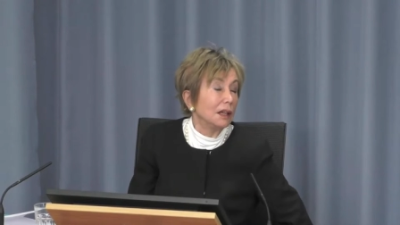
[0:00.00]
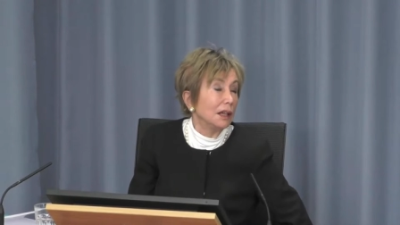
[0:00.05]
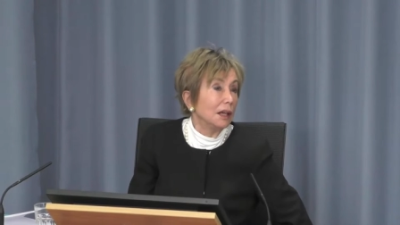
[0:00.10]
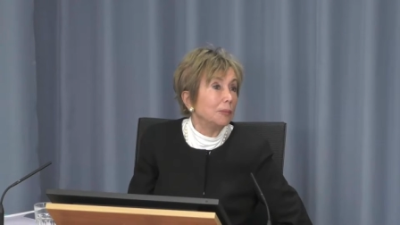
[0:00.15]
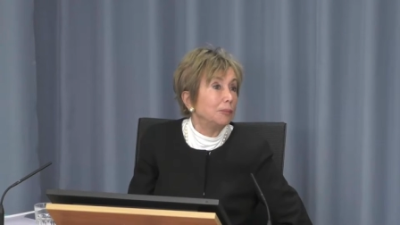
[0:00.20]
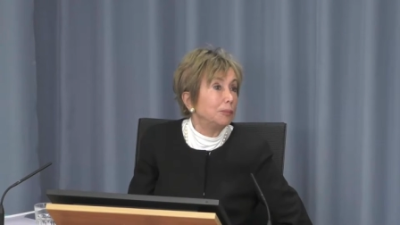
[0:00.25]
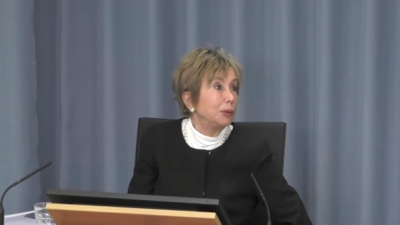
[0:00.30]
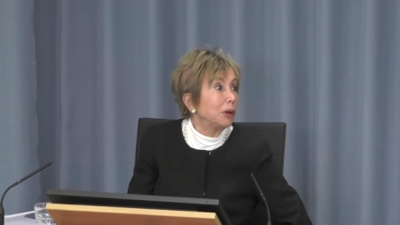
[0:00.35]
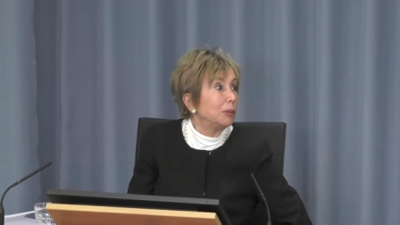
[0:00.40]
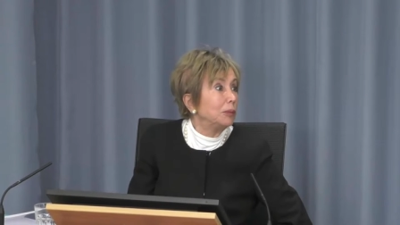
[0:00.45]

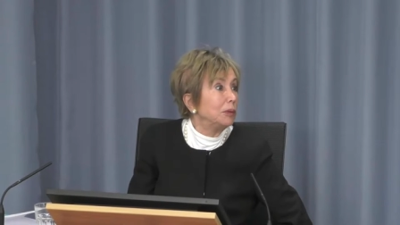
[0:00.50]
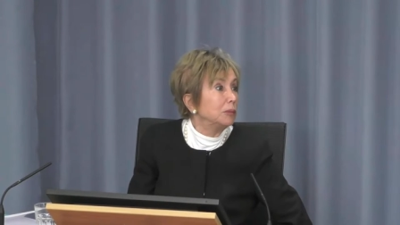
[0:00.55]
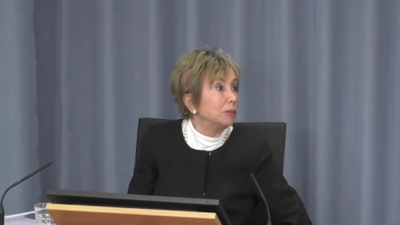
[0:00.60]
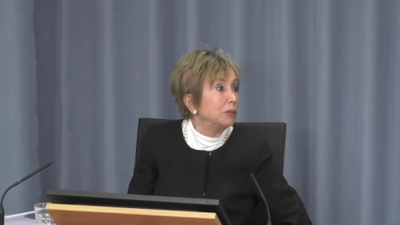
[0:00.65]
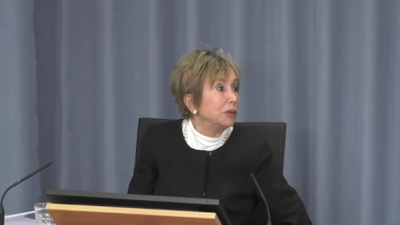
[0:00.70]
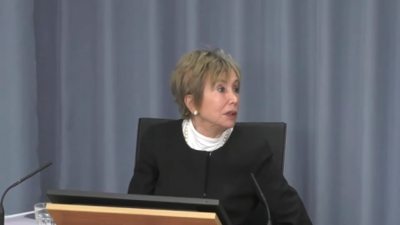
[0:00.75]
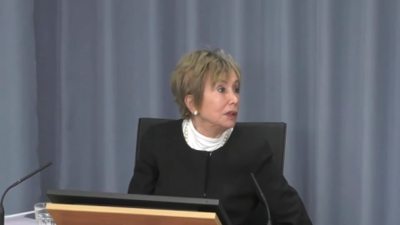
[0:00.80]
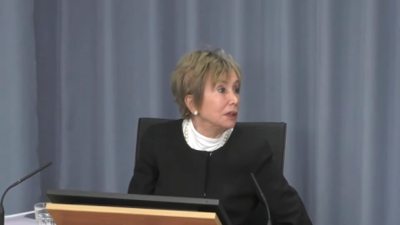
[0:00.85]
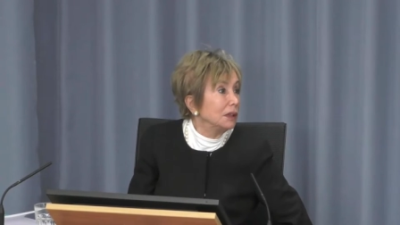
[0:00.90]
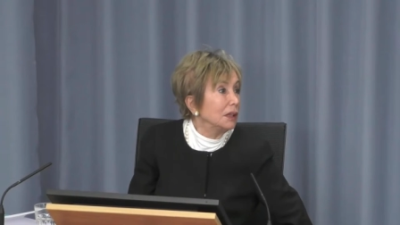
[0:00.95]
a problem
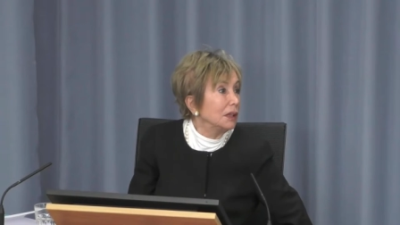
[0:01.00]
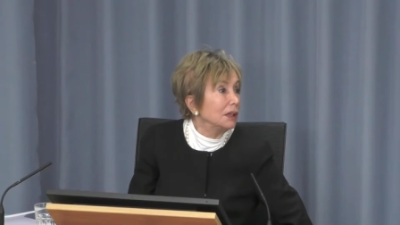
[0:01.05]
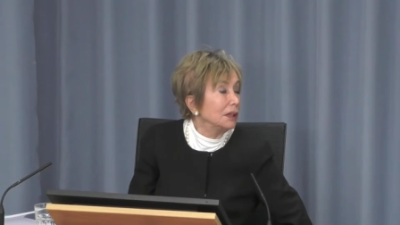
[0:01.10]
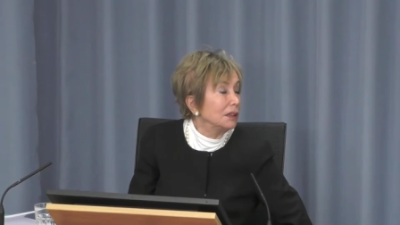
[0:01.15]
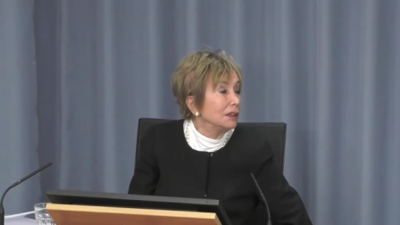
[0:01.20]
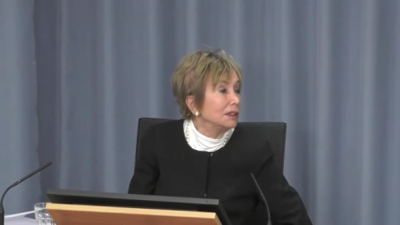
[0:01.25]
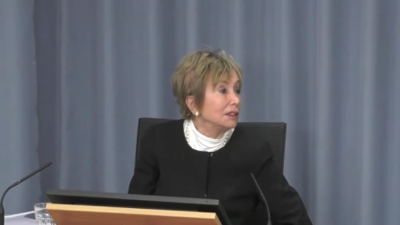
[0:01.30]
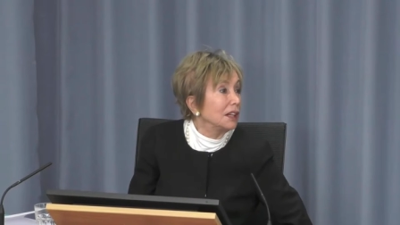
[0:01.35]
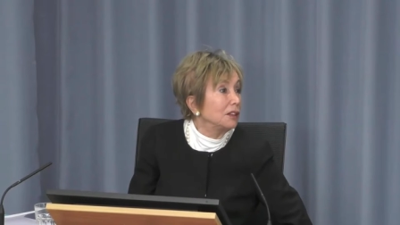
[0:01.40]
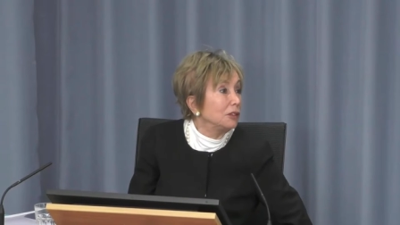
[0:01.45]
with
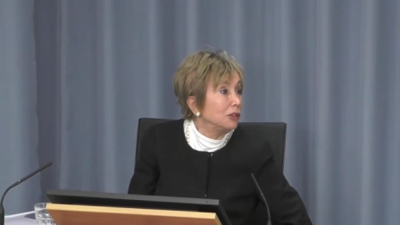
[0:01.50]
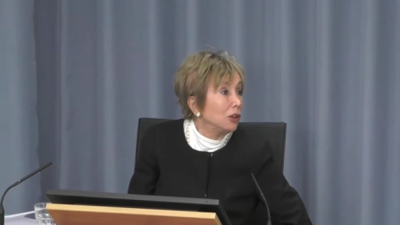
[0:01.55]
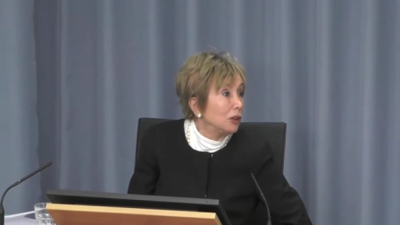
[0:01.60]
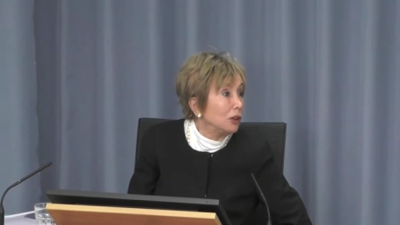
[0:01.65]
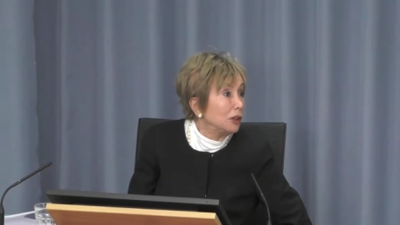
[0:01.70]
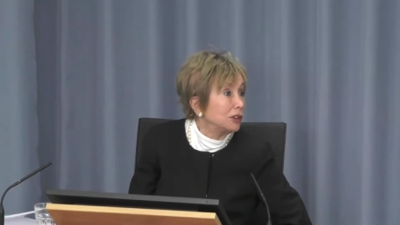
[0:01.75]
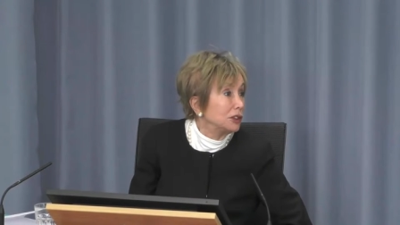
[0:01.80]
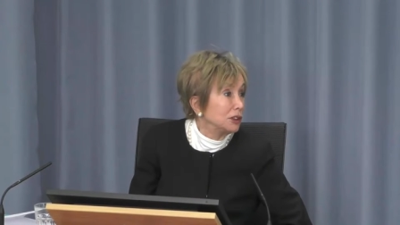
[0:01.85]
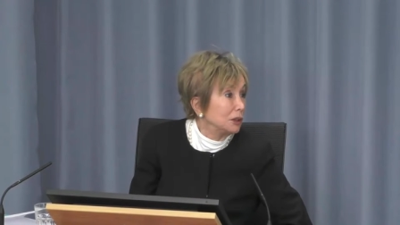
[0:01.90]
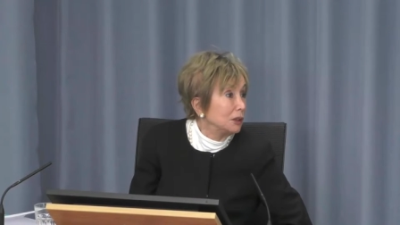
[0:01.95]
the
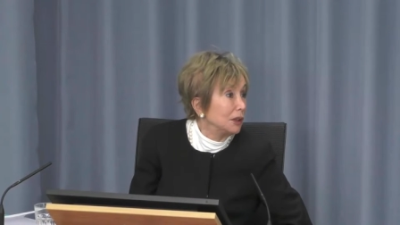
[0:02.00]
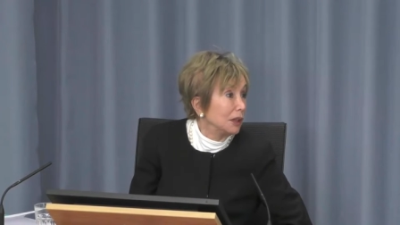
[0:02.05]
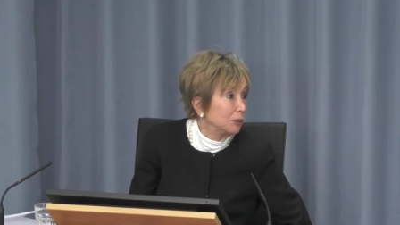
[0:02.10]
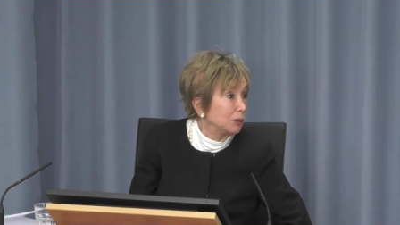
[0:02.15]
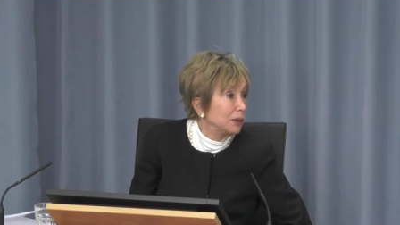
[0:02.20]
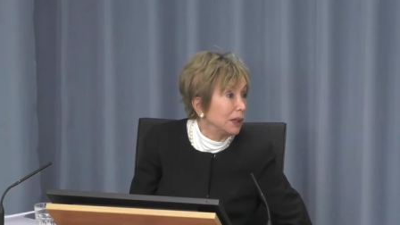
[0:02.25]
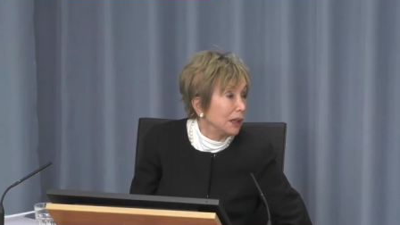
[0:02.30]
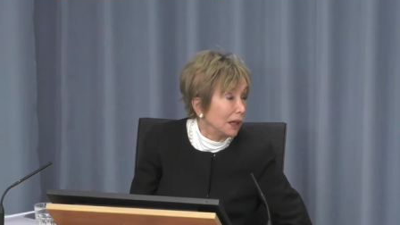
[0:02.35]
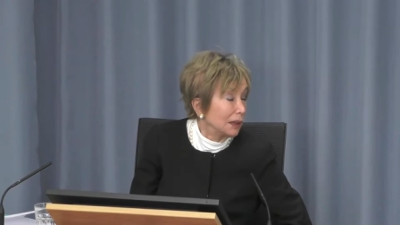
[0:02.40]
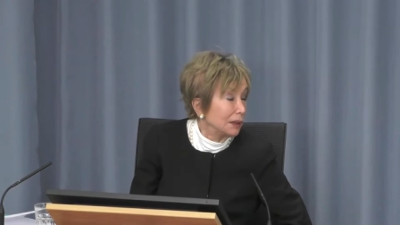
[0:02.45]
technology that
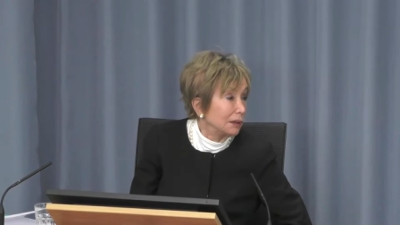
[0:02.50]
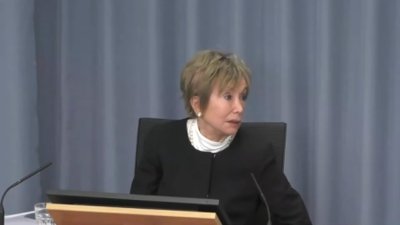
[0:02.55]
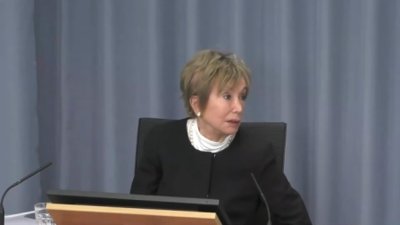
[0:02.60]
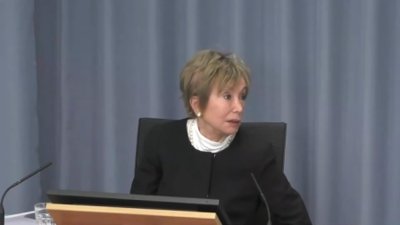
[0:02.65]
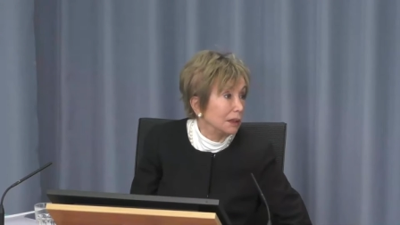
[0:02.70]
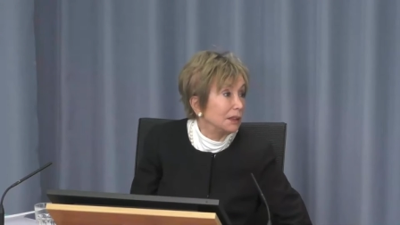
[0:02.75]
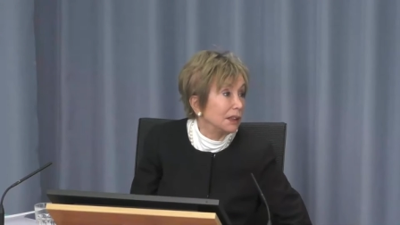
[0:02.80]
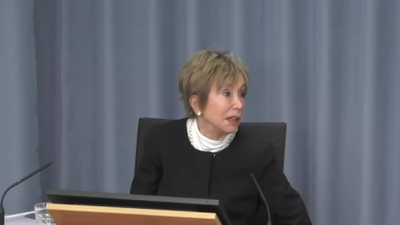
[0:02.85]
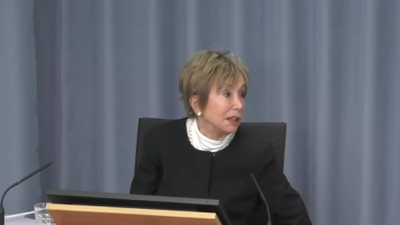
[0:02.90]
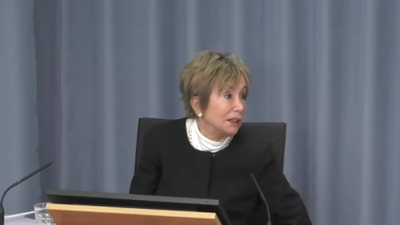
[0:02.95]
we had,
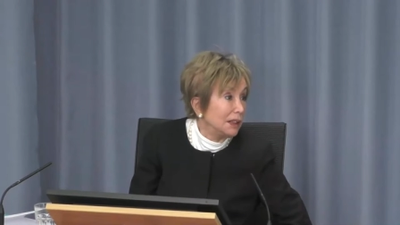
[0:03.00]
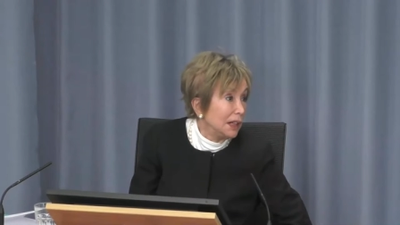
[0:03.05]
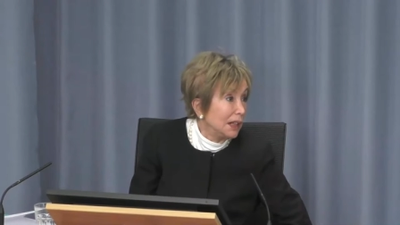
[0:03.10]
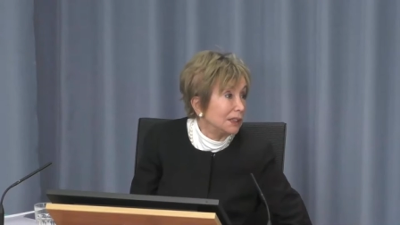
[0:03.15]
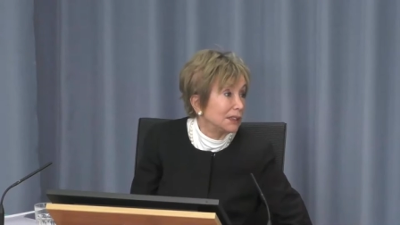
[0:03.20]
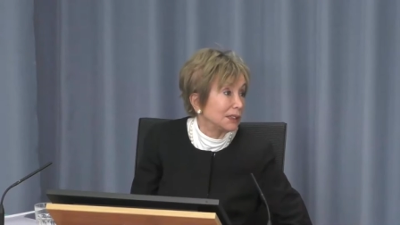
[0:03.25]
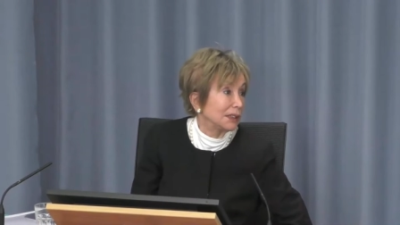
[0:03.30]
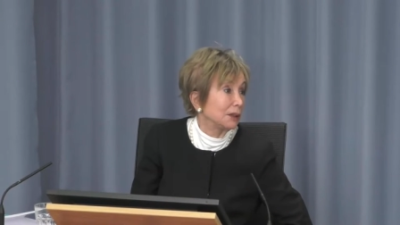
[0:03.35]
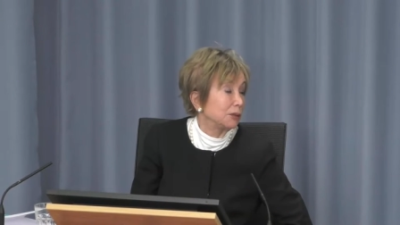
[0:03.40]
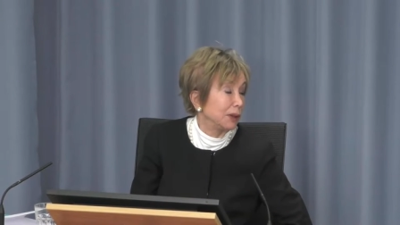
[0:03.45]
the
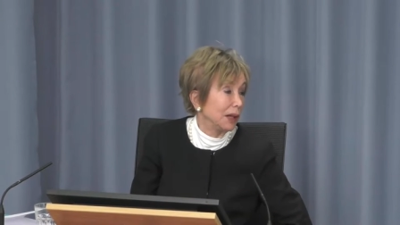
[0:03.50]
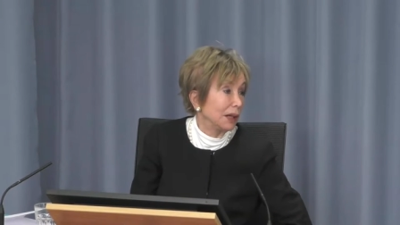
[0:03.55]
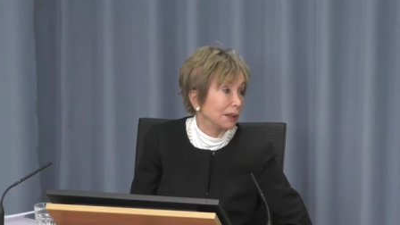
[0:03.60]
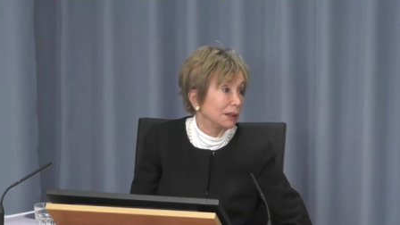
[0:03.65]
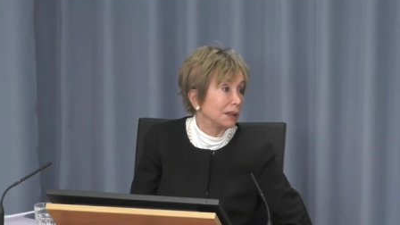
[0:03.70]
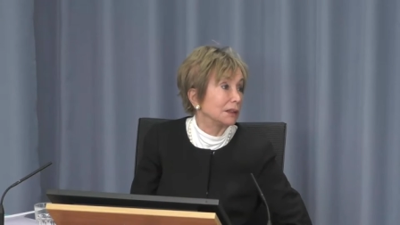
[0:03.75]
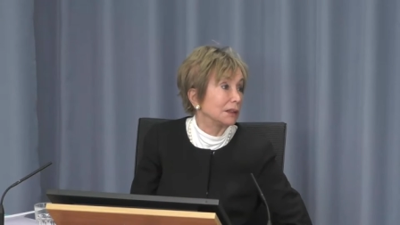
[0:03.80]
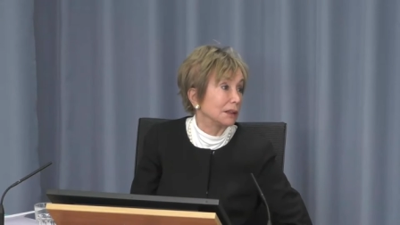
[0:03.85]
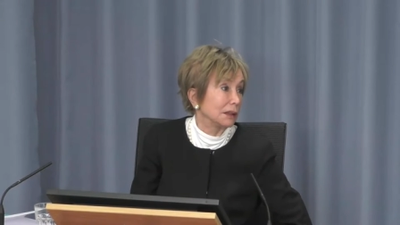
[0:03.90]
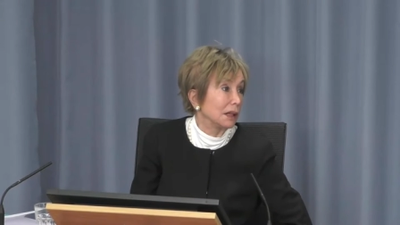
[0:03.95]
techniques that we
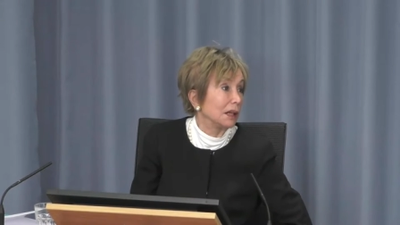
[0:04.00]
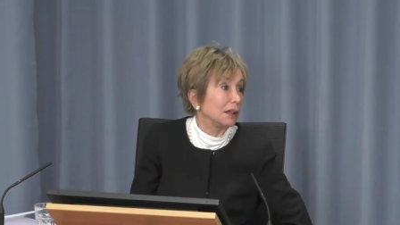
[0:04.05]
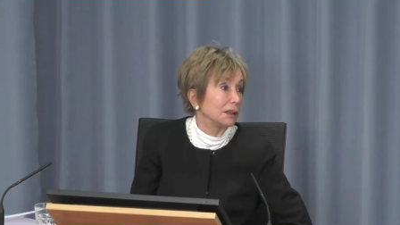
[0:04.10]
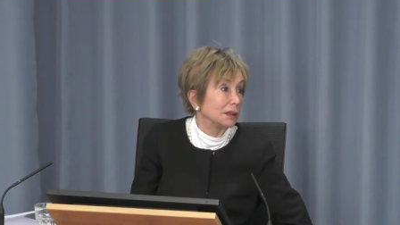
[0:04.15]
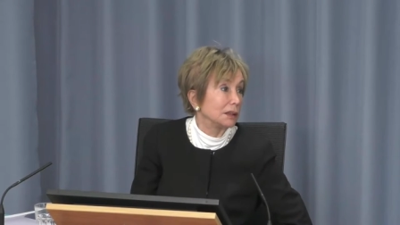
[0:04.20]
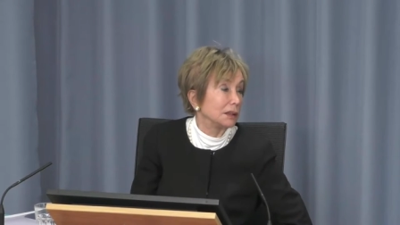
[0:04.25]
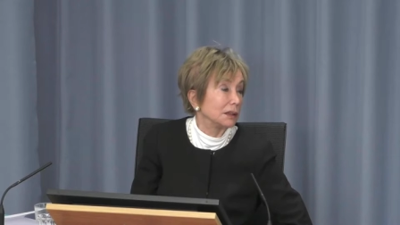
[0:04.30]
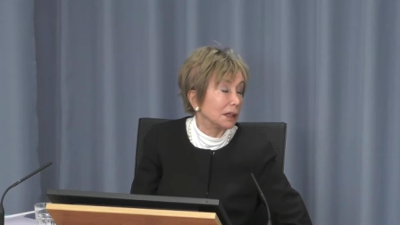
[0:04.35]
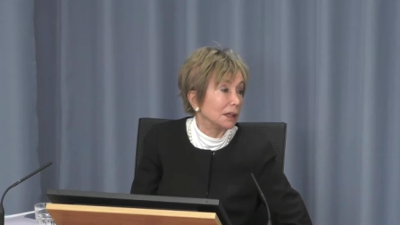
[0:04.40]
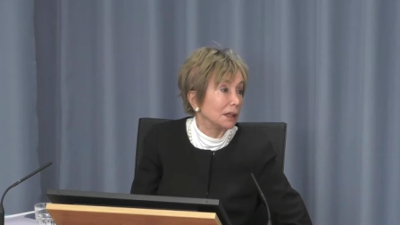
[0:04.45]
had at, at
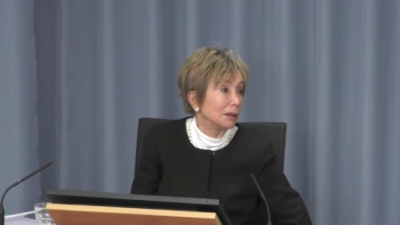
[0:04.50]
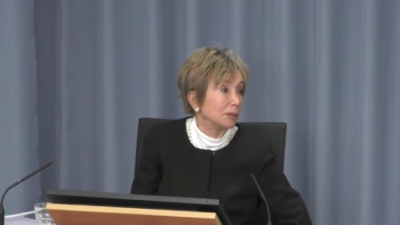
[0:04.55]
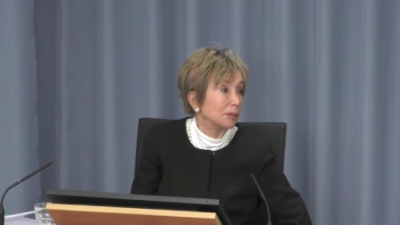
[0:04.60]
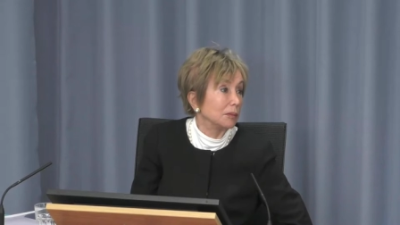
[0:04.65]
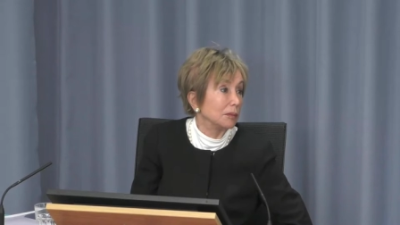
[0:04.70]
the time.